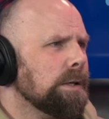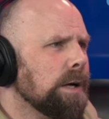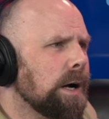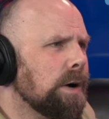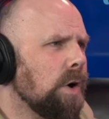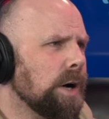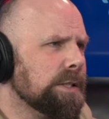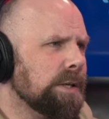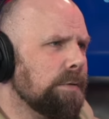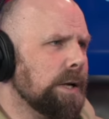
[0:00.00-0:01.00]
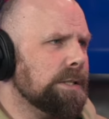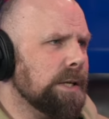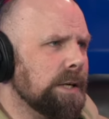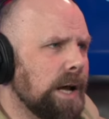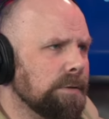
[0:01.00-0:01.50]
Austin writes
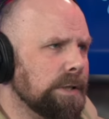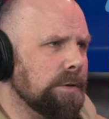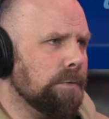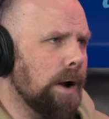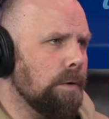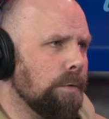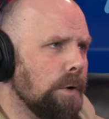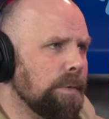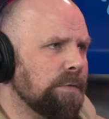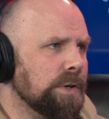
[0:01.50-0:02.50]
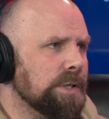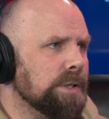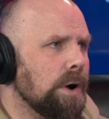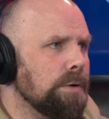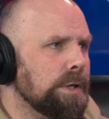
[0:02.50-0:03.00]
in, I don't think Roman
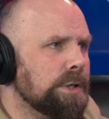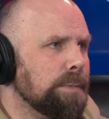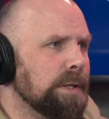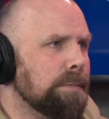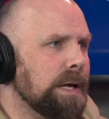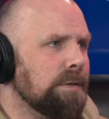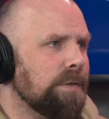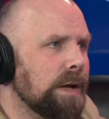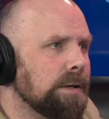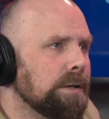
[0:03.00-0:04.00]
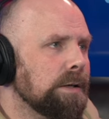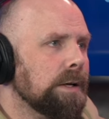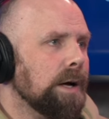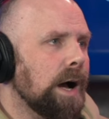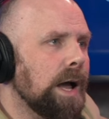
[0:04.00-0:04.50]
versus Cody should be the main event.
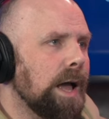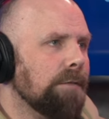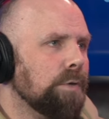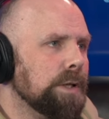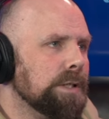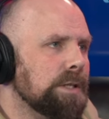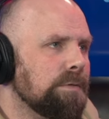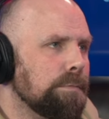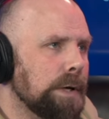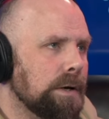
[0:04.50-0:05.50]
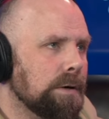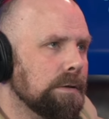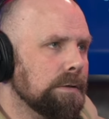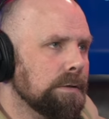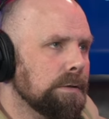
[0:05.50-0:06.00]
I have one that's even
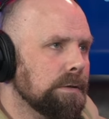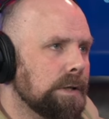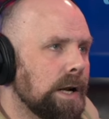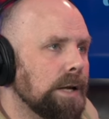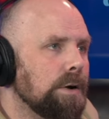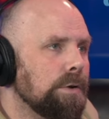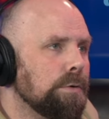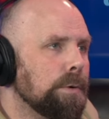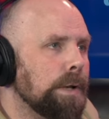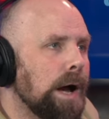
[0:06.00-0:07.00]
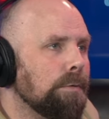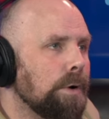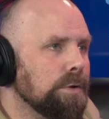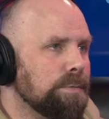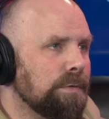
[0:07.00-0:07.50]
bigger that I know you will not
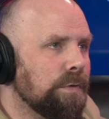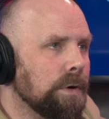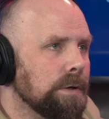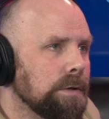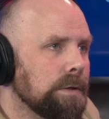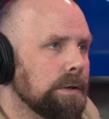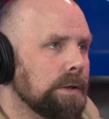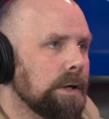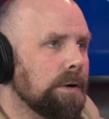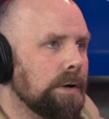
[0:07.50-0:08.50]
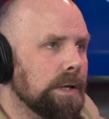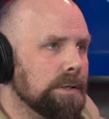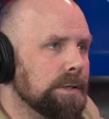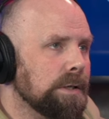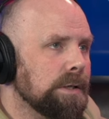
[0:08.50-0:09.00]
roast me for. Here it
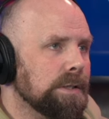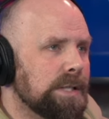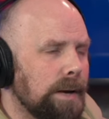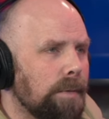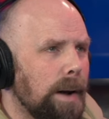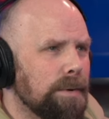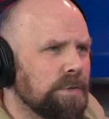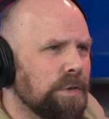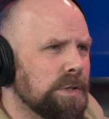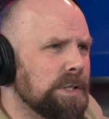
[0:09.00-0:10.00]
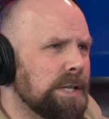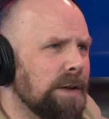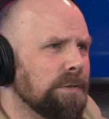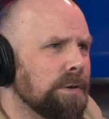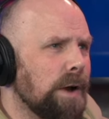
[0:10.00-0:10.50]
is. Sam Roberts versus
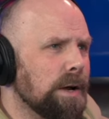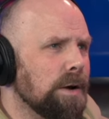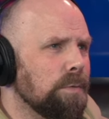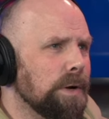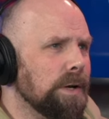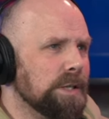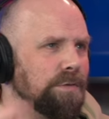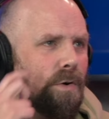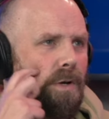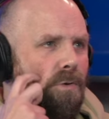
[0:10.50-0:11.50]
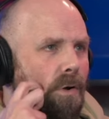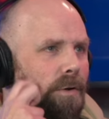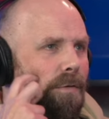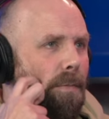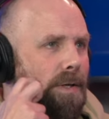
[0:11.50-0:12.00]
Dave LaGreca. Winner gets full
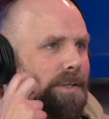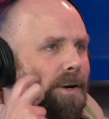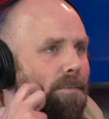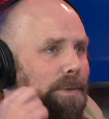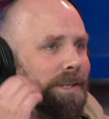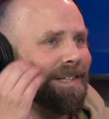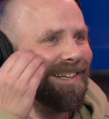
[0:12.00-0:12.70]
control over Busted Open.